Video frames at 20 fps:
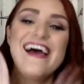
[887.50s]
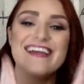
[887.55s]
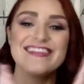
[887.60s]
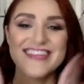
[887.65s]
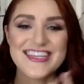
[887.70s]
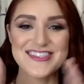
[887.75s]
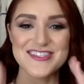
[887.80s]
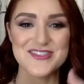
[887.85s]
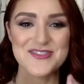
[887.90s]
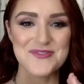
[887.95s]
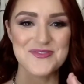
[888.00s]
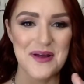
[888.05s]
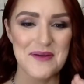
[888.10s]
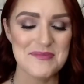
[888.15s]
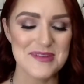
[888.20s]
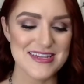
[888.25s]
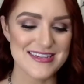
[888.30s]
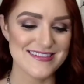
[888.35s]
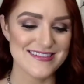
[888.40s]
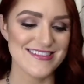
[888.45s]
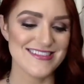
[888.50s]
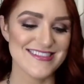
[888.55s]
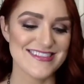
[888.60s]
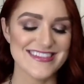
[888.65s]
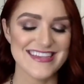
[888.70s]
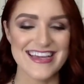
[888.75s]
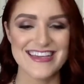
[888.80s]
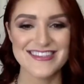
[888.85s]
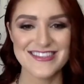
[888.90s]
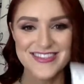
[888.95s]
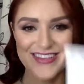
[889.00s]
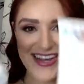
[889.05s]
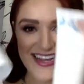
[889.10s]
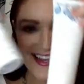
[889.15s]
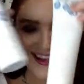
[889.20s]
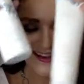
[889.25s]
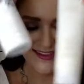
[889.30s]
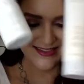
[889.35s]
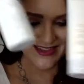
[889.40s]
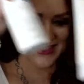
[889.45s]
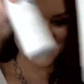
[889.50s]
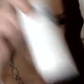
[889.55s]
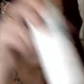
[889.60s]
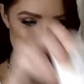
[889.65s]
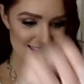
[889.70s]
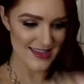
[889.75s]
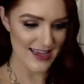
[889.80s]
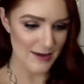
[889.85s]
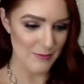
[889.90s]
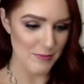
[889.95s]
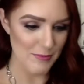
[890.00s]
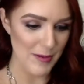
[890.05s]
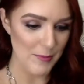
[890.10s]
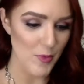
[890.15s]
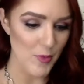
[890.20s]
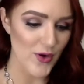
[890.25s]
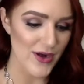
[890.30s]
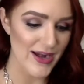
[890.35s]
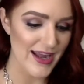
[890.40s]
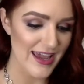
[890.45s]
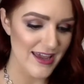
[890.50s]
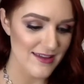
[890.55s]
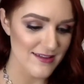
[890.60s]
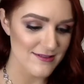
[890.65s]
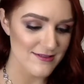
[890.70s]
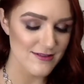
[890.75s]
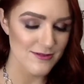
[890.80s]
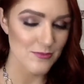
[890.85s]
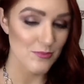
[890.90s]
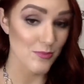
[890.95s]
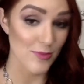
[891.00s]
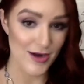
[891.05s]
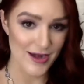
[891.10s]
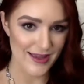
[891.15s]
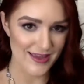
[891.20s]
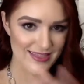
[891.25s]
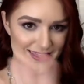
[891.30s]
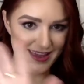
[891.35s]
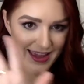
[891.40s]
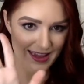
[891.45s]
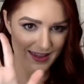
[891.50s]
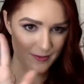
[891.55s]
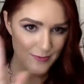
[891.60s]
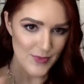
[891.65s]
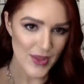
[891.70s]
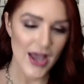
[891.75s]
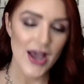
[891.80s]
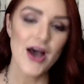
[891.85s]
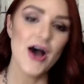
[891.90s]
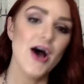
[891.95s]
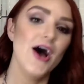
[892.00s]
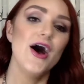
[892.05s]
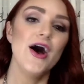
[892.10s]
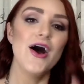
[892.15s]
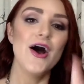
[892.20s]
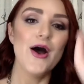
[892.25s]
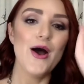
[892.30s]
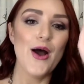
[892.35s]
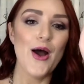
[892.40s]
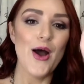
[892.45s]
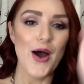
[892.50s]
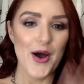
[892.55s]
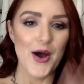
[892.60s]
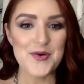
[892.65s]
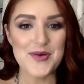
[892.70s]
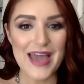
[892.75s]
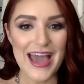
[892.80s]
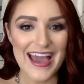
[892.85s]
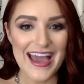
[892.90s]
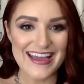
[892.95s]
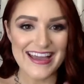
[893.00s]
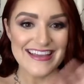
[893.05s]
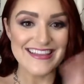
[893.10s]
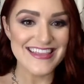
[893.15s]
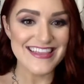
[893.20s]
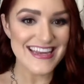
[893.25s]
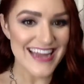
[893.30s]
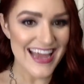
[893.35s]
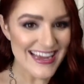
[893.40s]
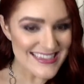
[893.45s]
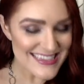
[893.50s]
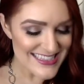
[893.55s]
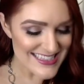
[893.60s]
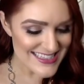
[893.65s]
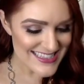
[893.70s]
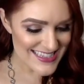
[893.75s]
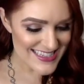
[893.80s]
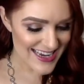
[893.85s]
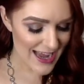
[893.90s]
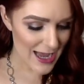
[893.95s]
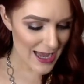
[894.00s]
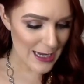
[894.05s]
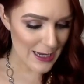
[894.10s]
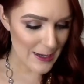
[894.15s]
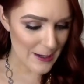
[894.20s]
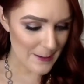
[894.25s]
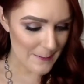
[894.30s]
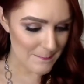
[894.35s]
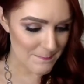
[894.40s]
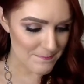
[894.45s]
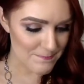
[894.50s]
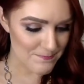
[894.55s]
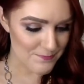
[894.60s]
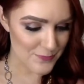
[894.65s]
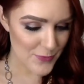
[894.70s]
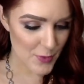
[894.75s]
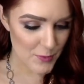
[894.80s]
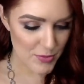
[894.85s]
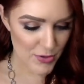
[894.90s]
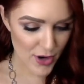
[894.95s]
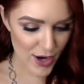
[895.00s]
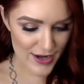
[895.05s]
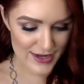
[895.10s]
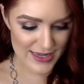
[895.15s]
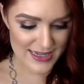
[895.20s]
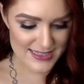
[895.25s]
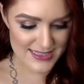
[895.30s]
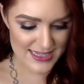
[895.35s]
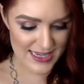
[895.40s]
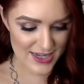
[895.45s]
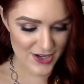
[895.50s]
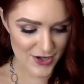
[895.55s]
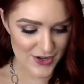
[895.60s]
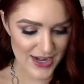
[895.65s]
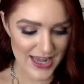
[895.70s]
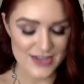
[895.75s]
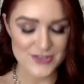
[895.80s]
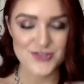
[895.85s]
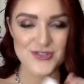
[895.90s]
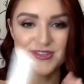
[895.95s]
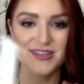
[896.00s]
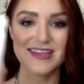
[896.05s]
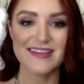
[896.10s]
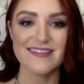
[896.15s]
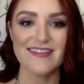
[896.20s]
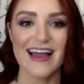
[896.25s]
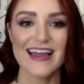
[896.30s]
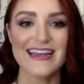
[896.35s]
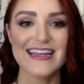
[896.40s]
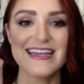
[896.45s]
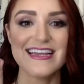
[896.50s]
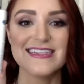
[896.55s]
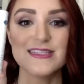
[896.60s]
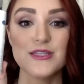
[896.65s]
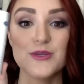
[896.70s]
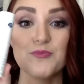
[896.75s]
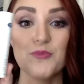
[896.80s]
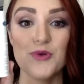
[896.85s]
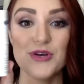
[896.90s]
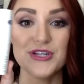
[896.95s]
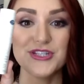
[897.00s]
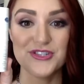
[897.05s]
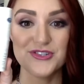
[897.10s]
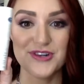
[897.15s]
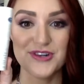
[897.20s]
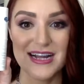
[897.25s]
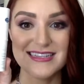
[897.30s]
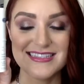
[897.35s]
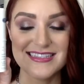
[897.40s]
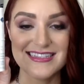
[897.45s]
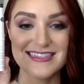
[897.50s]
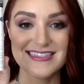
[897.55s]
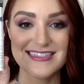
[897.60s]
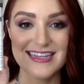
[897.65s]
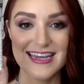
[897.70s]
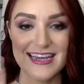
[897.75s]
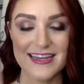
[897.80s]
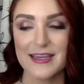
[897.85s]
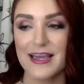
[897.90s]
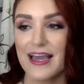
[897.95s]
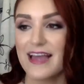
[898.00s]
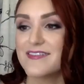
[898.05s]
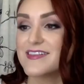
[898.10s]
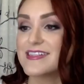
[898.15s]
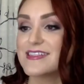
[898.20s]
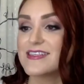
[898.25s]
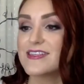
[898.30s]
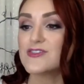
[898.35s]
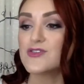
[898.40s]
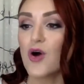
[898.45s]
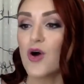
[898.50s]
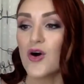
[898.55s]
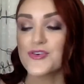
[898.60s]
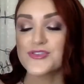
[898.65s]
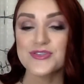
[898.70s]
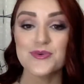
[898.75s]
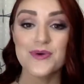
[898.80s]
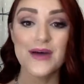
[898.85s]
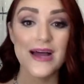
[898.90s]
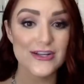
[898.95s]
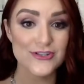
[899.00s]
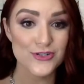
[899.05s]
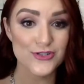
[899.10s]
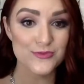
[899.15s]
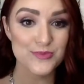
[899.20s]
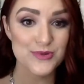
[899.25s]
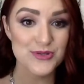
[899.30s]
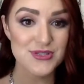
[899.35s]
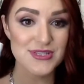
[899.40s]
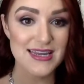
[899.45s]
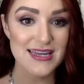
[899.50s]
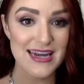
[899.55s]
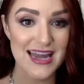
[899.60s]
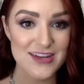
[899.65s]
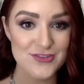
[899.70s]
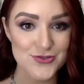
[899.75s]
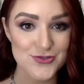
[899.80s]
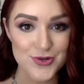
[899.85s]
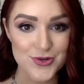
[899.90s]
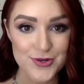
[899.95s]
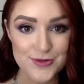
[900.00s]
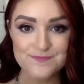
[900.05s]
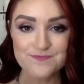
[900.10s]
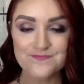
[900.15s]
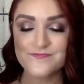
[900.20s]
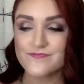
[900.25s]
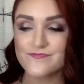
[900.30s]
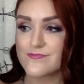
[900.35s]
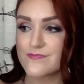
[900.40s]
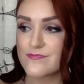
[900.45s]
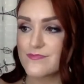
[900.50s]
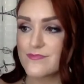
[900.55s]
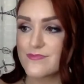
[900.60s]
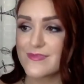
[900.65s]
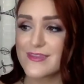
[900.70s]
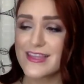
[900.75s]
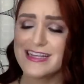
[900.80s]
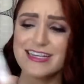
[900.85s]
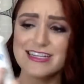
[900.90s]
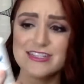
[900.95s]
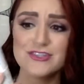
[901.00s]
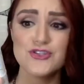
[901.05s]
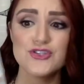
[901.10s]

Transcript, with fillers: and then scrub it into your skin. So I, this is like my morning, morning thing. Okay, the next um, product in our Naturally line is the moisturizing stick. And this is also 100% natural. It's